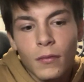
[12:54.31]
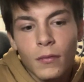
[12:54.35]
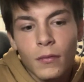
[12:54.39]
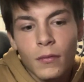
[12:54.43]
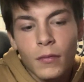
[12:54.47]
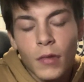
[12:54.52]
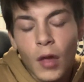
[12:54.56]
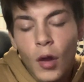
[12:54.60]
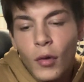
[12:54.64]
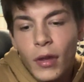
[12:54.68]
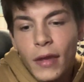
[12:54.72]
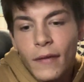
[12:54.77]

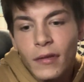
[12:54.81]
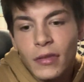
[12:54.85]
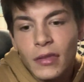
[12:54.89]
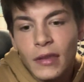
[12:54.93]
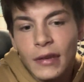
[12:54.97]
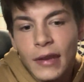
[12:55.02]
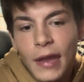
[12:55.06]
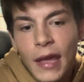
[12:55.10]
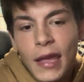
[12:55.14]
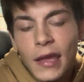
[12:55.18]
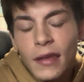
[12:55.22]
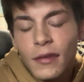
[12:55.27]
Even the
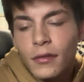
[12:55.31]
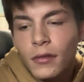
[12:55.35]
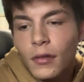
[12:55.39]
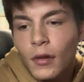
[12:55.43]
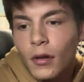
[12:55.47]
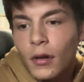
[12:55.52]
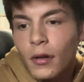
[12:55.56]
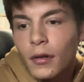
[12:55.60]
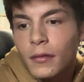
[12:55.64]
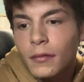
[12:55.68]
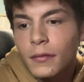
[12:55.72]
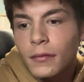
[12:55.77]
days
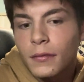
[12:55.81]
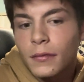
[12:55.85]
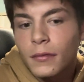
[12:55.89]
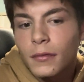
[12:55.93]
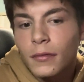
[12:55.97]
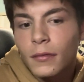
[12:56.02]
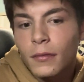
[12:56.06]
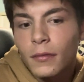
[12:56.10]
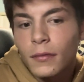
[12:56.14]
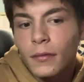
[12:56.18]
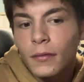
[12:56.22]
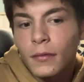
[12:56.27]
are
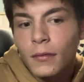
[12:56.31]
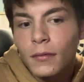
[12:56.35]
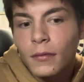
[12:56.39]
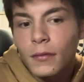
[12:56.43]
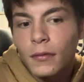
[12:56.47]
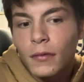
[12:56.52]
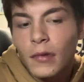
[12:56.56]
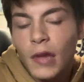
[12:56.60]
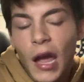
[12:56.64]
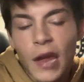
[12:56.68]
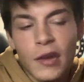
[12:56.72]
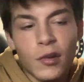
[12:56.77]

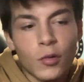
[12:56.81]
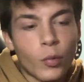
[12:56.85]
kind